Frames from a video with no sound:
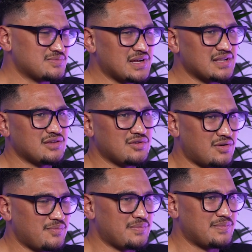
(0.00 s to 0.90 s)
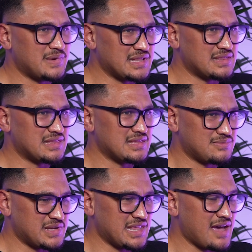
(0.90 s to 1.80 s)
But
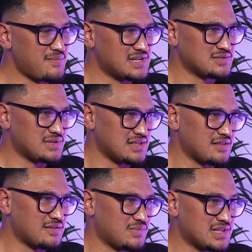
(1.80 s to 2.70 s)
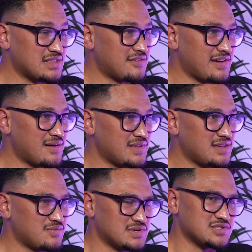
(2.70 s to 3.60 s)
the happiness within the
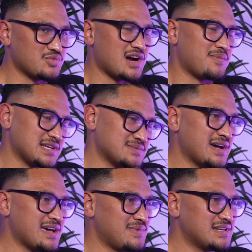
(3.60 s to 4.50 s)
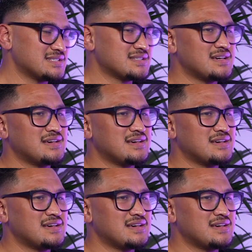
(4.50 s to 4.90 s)
family, which is where I place my happiness,